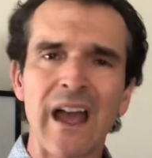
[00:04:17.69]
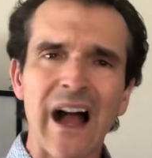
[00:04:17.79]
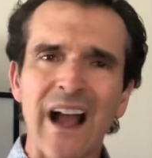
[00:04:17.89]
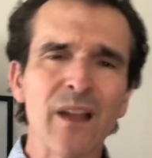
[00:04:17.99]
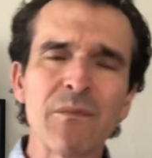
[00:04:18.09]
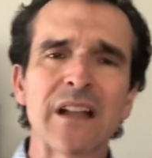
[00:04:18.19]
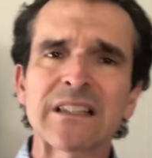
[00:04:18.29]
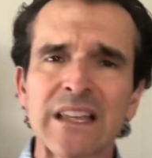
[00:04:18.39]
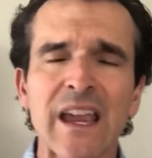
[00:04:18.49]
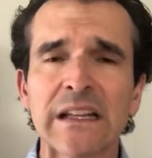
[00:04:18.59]
I am not
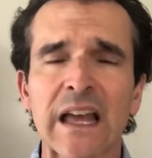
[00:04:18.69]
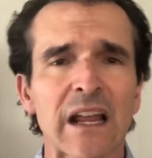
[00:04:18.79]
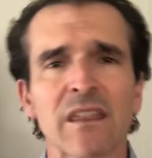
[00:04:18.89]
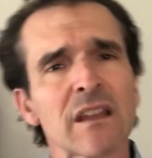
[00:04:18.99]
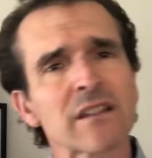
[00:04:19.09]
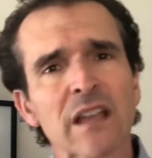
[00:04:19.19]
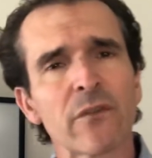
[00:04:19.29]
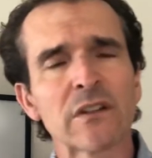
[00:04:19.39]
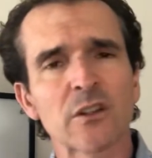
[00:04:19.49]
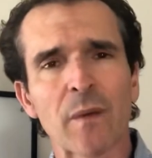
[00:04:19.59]
saying that. I think it's
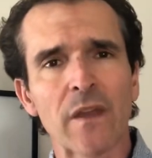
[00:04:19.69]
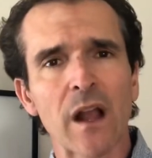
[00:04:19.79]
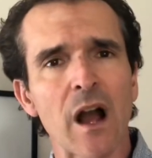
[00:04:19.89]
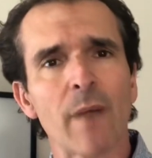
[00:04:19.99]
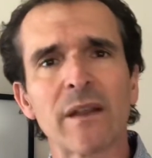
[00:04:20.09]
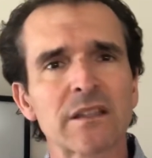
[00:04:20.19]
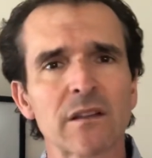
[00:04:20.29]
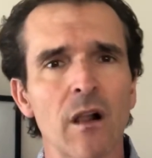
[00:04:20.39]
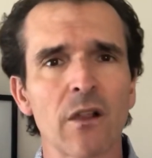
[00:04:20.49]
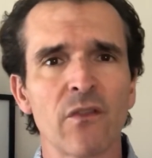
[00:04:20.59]
evidenced by the comments in
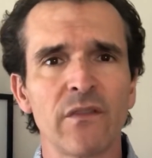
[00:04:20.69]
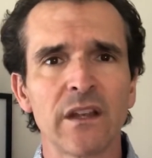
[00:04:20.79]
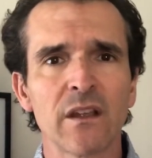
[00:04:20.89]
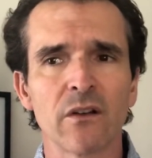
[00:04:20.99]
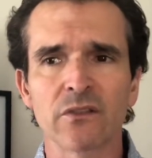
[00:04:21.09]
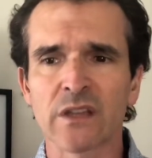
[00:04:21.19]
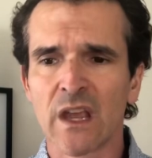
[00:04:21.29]
all of the videos